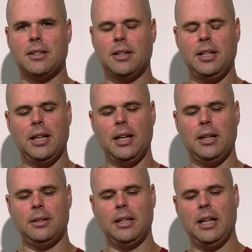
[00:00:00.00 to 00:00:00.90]

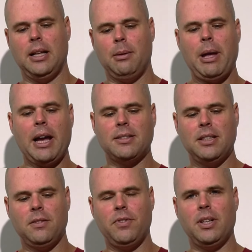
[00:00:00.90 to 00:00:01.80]
The
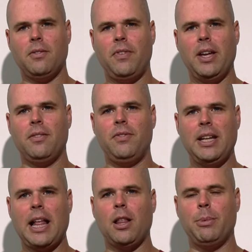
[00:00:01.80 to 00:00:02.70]
magazine
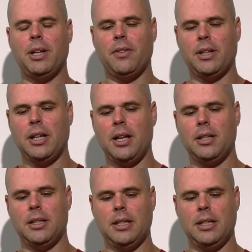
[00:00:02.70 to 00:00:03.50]
feed element of the gun